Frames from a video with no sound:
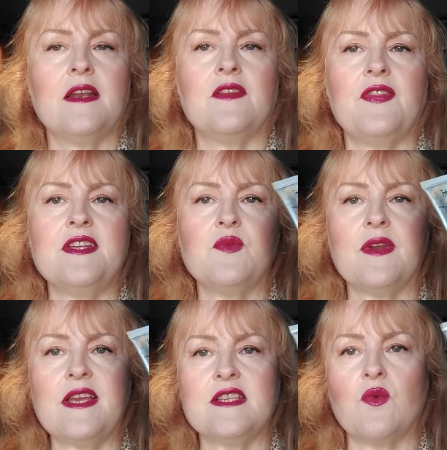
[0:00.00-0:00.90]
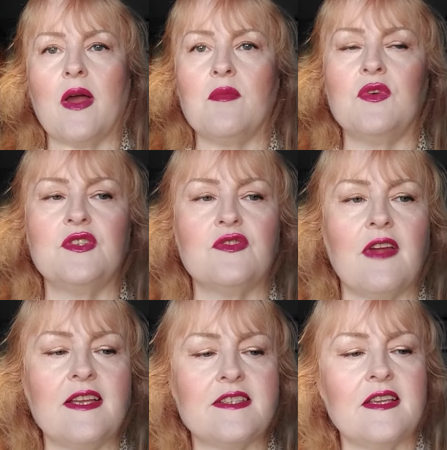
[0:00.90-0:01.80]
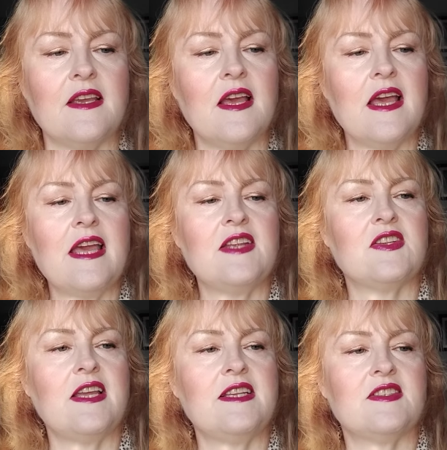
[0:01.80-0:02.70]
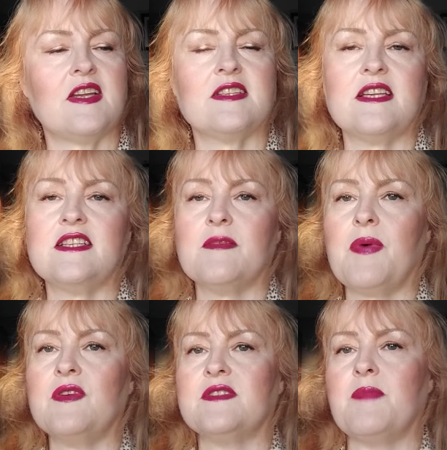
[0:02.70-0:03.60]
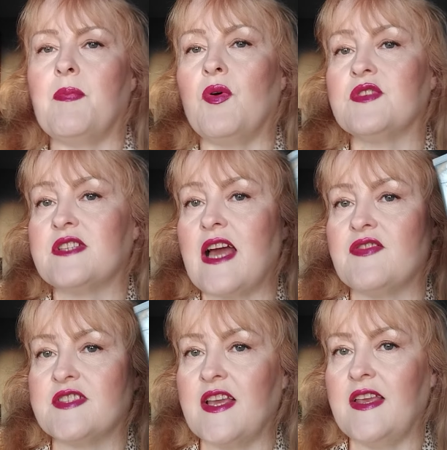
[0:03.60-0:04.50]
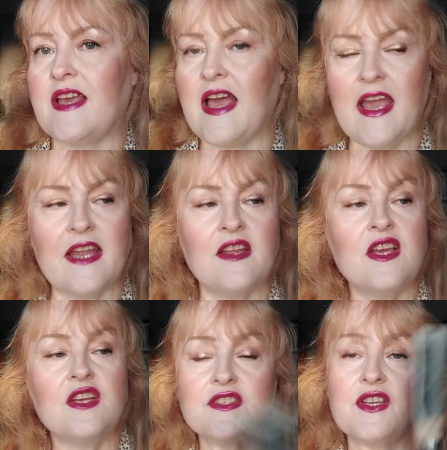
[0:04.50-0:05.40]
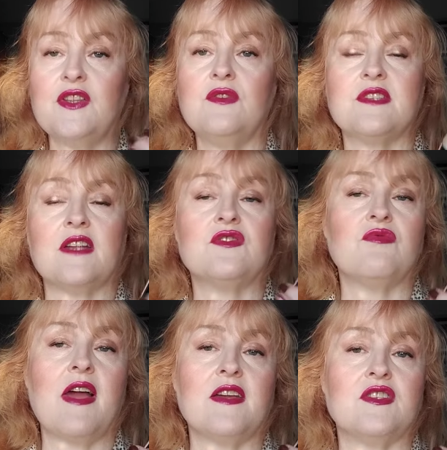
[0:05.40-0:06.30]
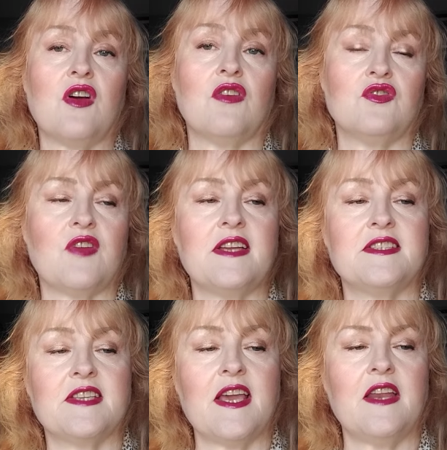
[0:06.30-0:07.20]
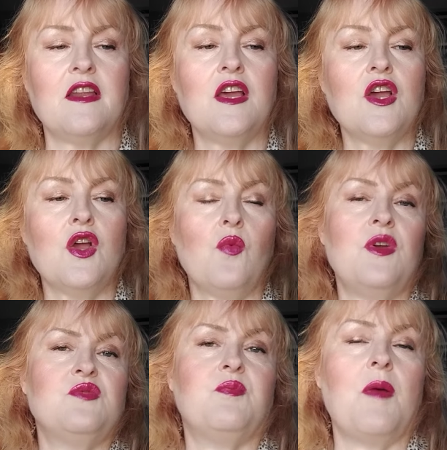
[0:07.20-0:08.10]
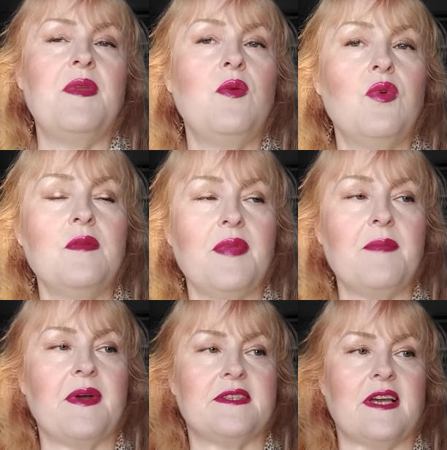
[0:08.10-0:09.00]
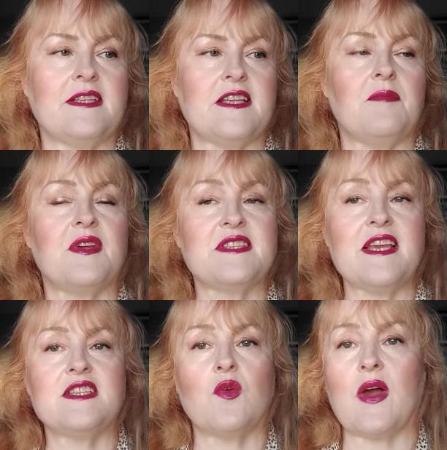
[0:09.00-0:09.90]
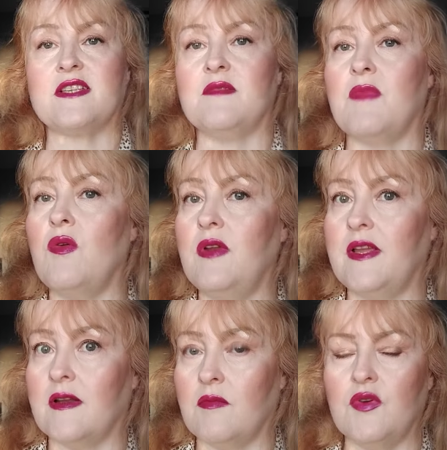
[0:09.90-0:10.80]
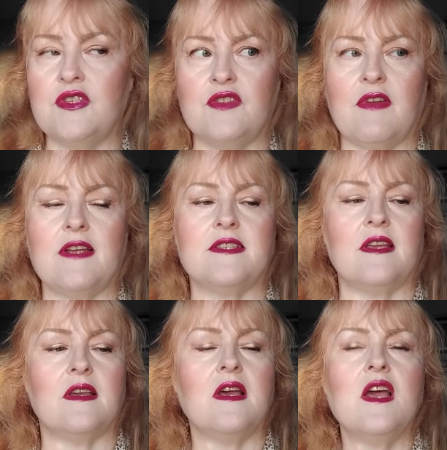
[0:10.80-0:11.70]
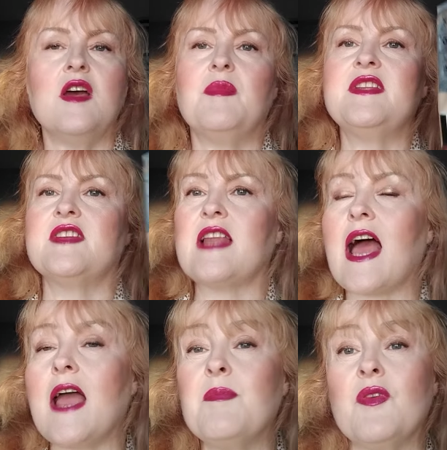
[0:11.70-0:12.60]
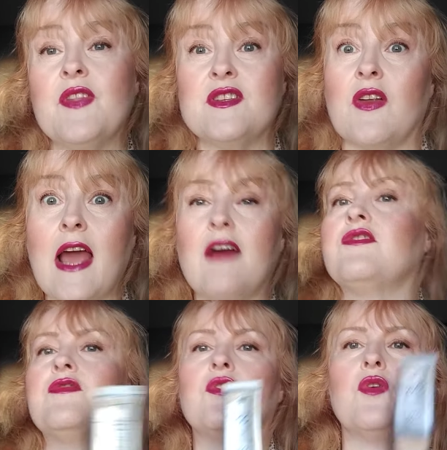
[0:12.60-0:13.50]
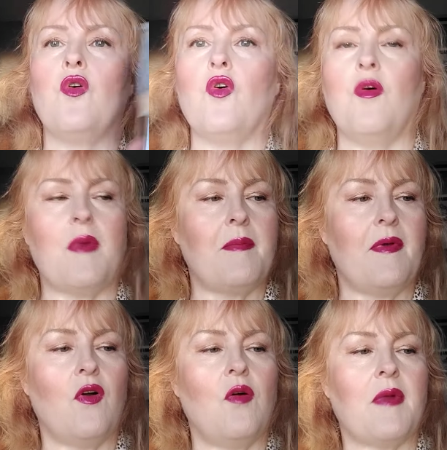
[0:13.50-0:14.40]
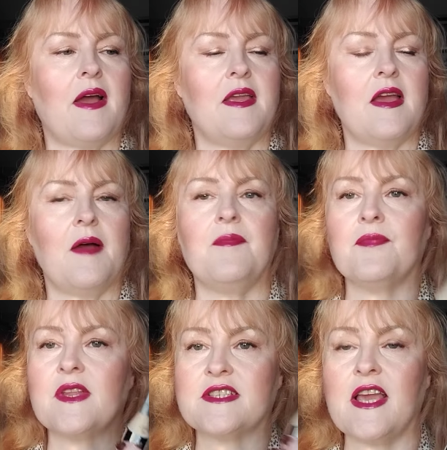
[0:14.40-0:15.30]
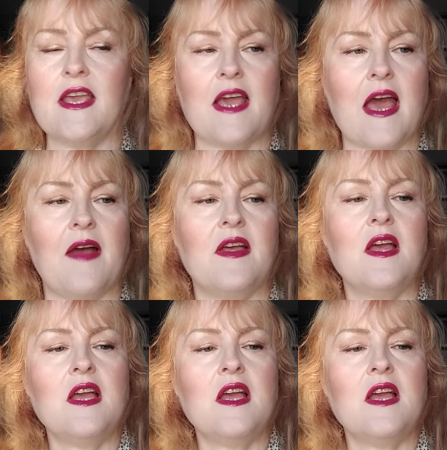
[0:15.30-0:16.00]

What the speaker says: Now, this one is quite moisturising. It says it purports to have skincare in, so you can use that direct on dry skin, which probably wouldn't be a bad idea because it is quite emollient and moisturising. But instead, I put this on after I've done all my skincare.